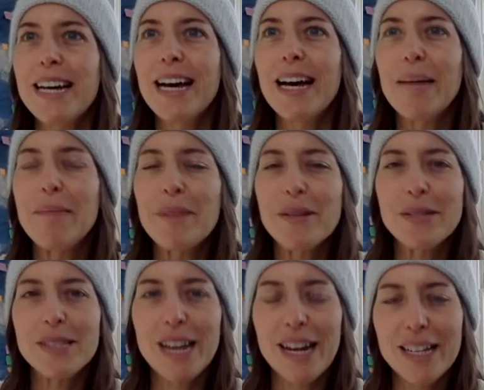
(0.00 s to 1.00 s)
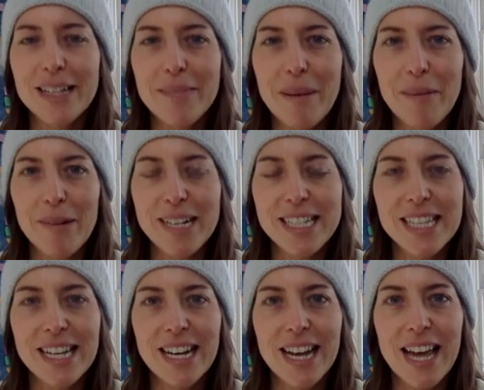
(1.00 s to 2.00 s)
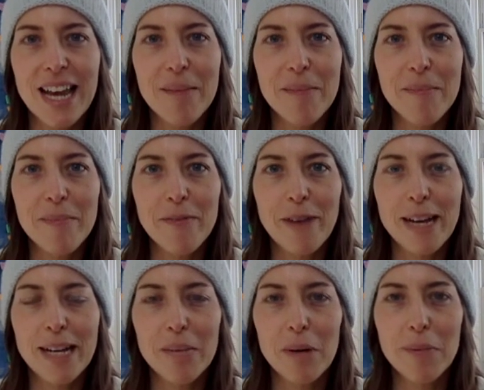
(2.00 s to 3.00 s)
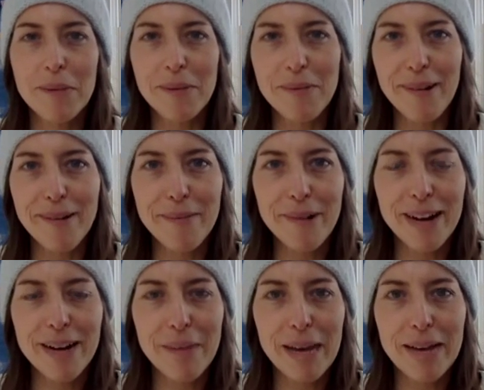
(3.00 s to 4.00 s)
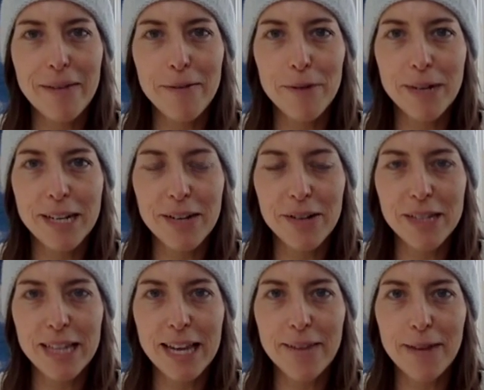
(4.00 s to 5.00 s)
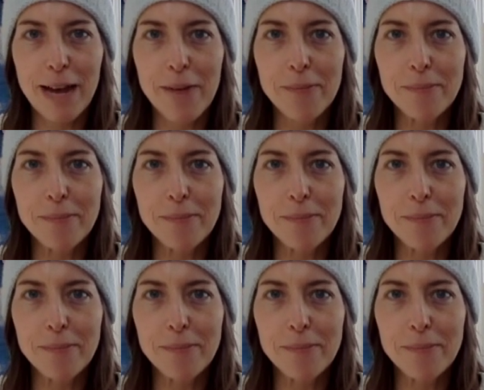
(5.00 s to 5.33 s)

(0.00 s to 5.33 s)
those childhood memories, and I'm finding purple more and more in my 40-year-old life now.